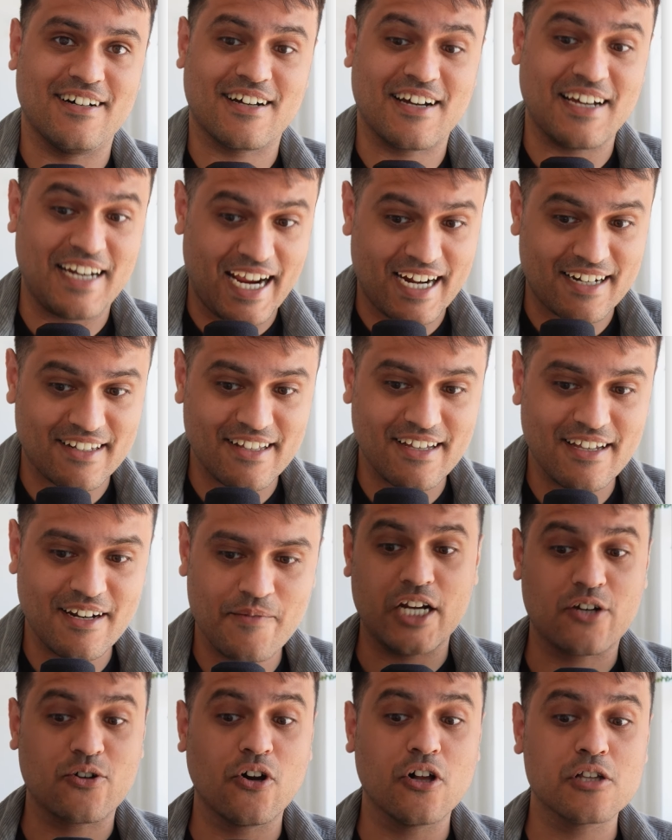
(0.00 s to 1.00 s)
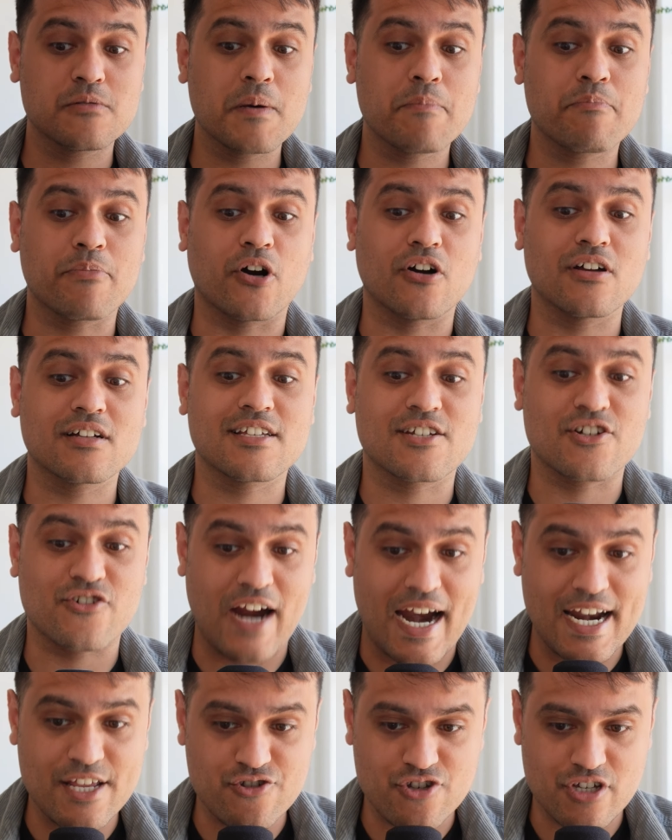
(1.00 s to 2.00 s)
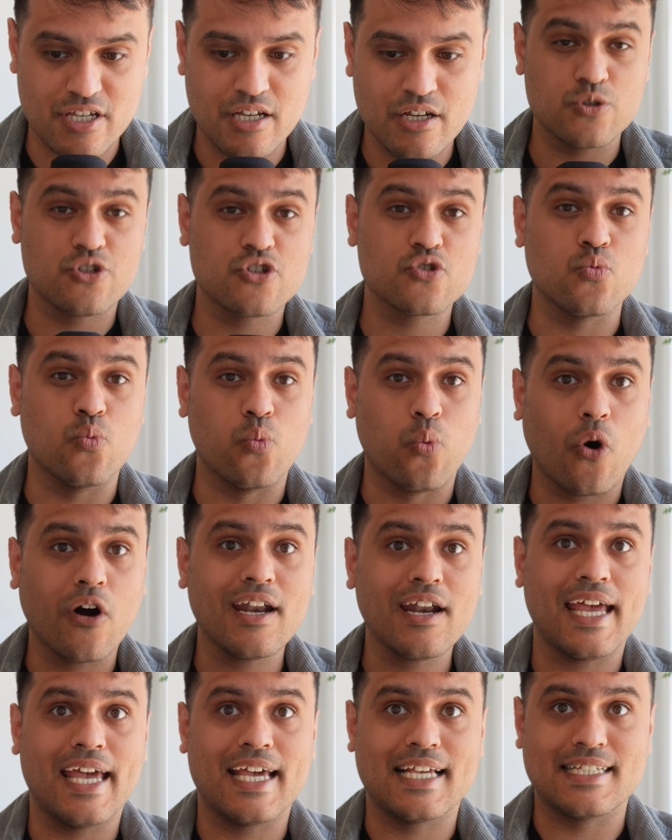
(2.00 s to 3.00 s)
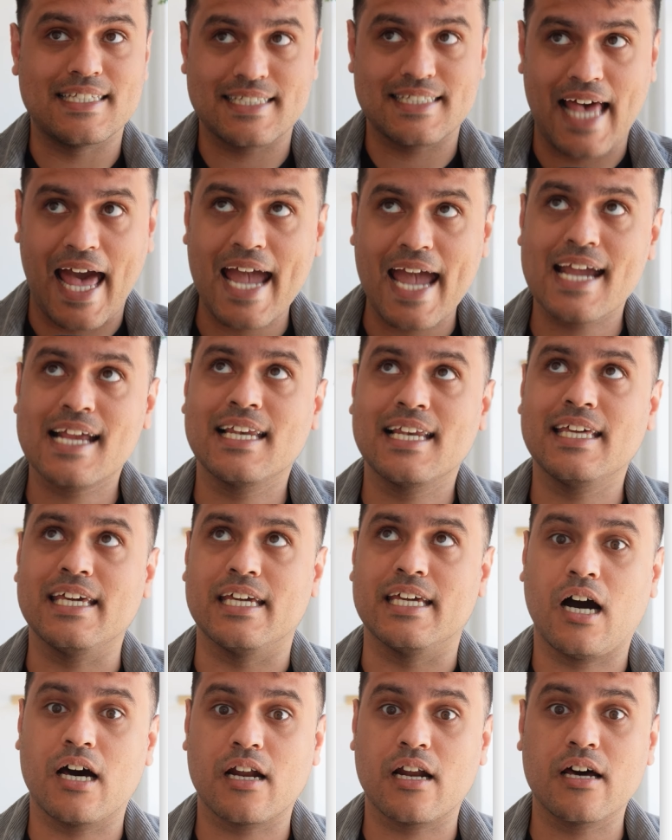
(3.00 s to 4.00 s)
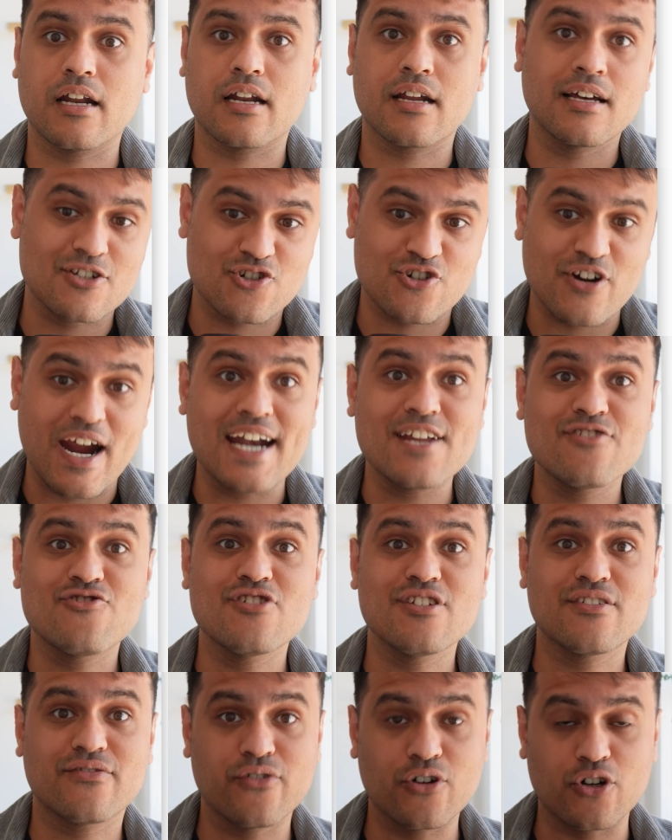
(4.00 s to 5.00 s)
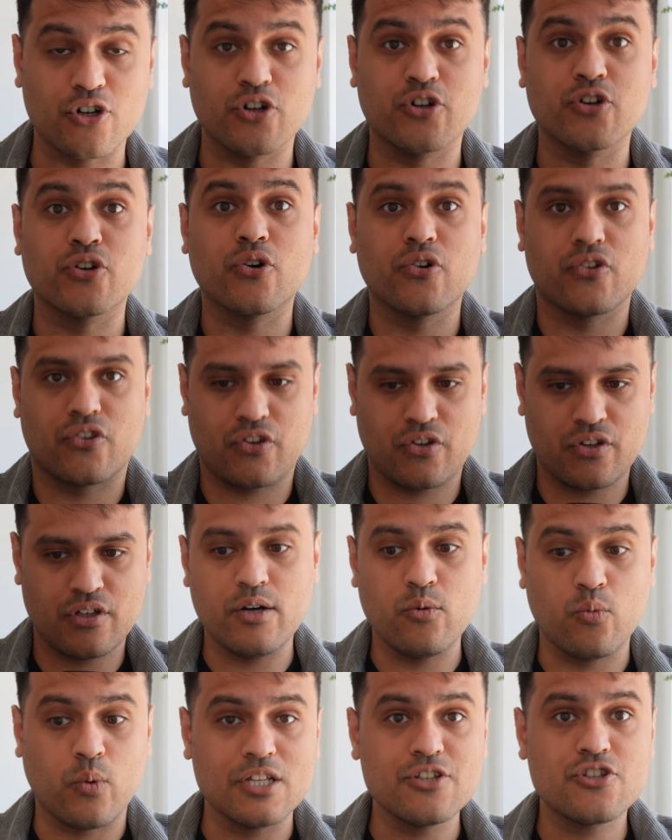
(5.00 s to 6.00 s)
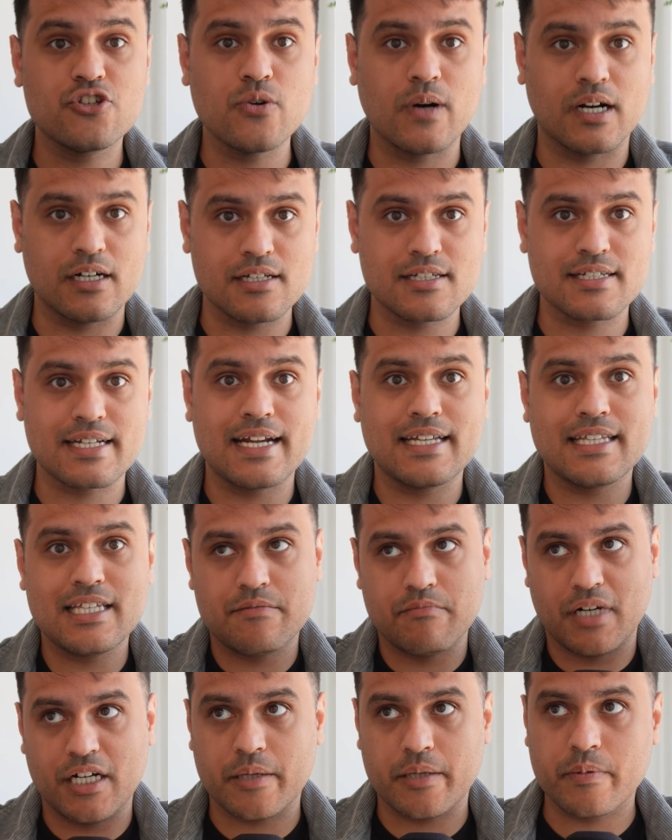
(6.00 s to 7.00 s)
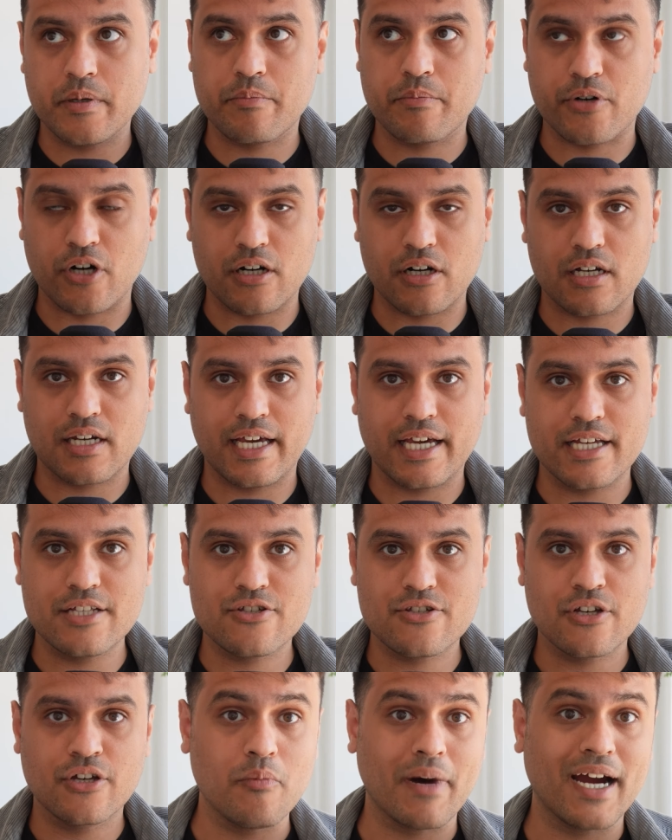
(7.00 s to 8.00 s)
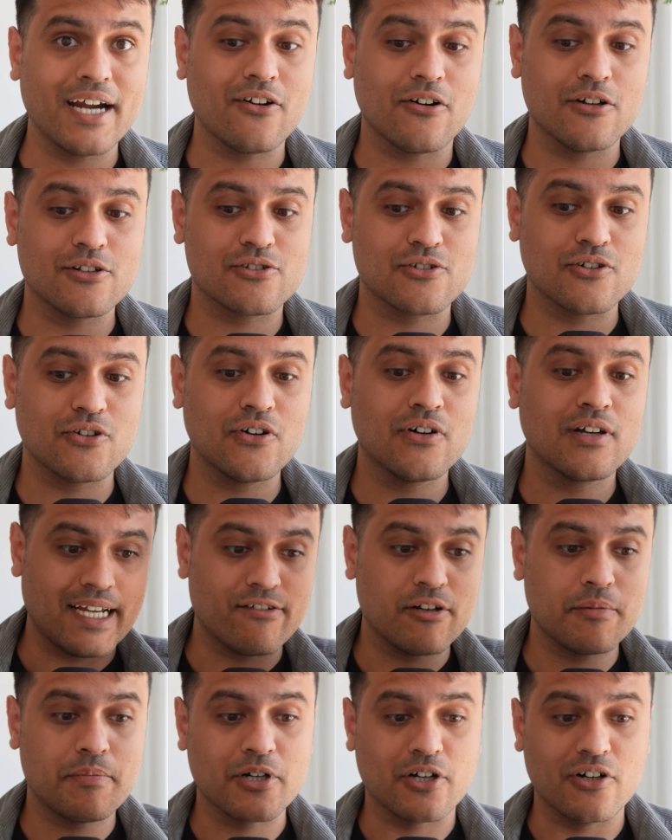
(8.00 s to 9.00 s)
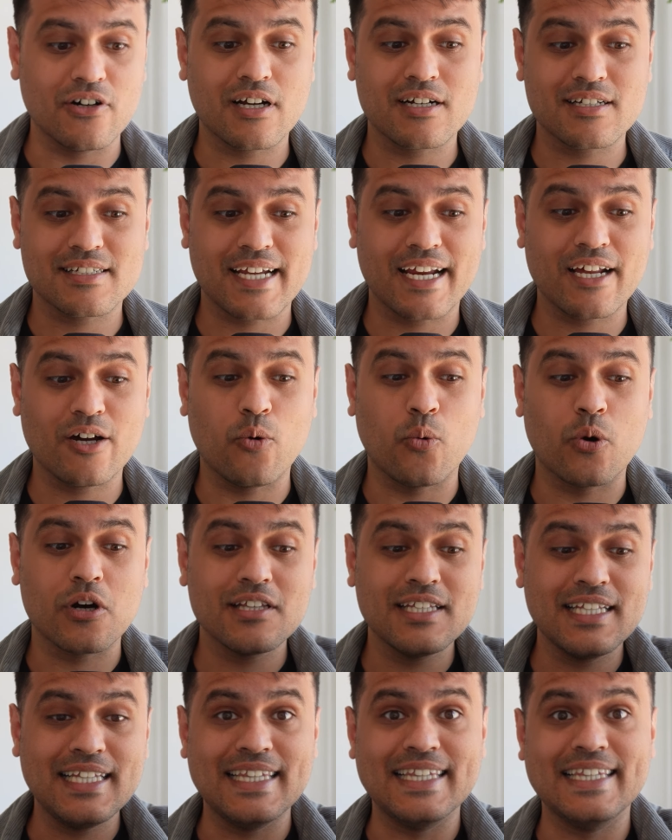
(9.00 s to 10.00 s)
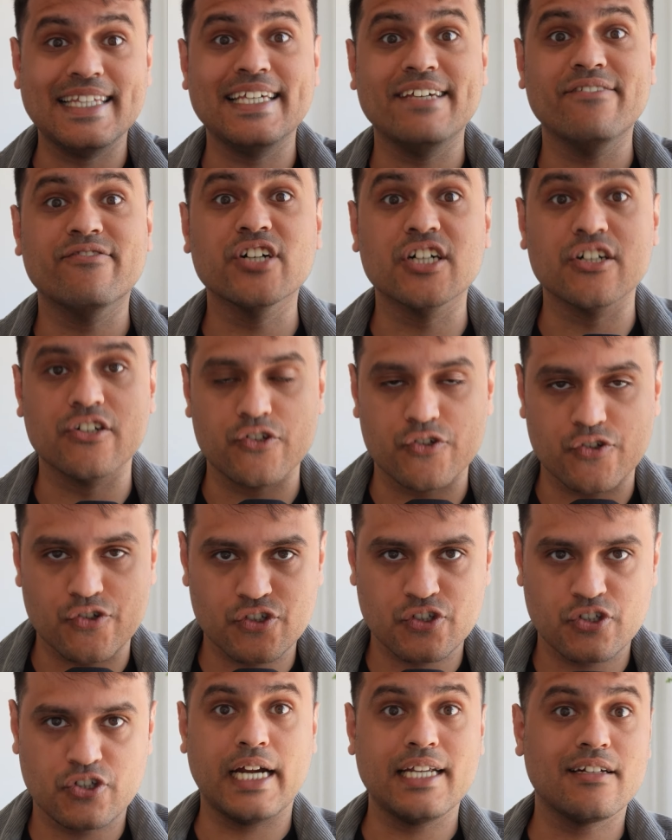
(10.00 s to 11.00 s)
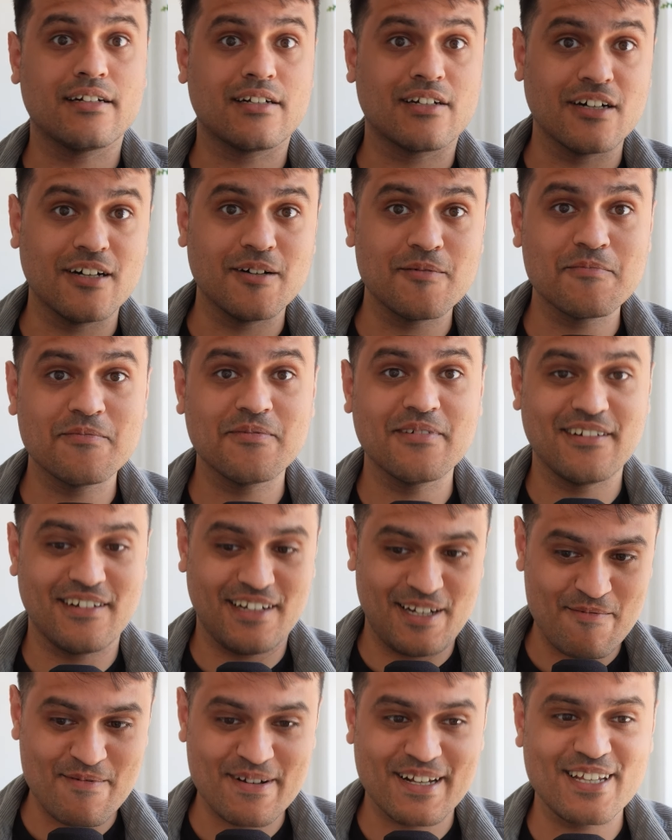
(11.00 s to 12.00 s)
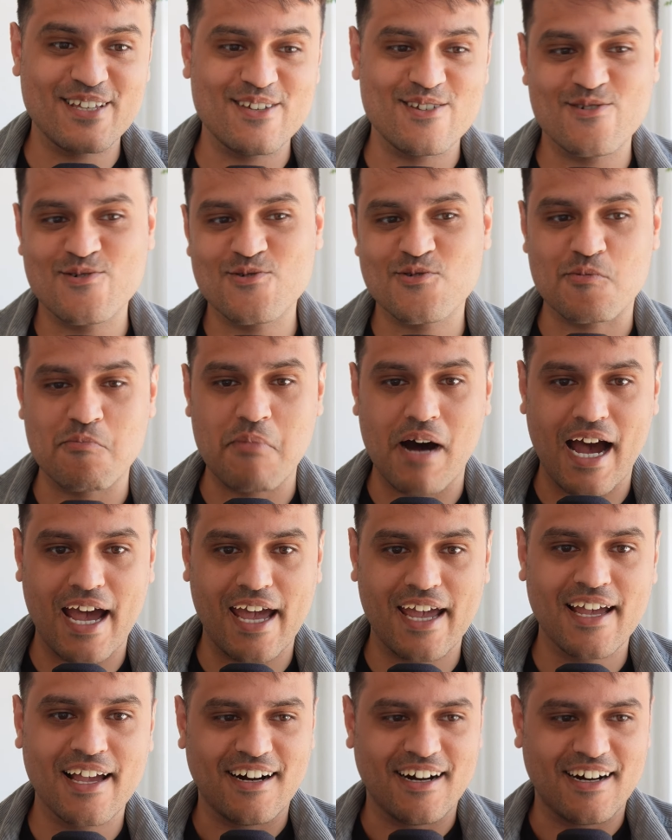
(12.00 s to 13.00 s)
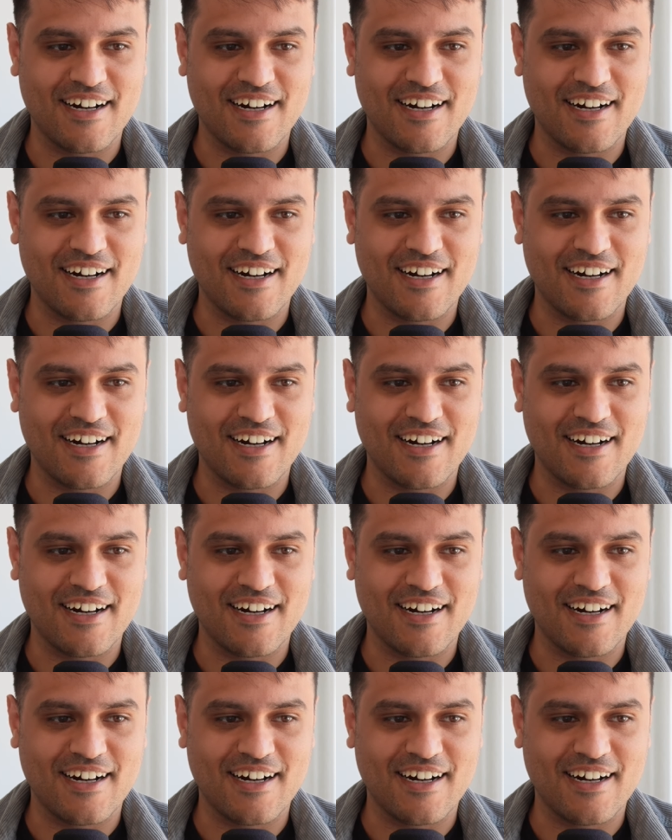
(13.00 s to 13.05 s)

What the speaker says: connect there. It could also be product strategy, which is what exactly are our strategies for growth, right? Once you understand these multiple product lines, you might also develop a good understanding of what are the levers, right? The term typically used by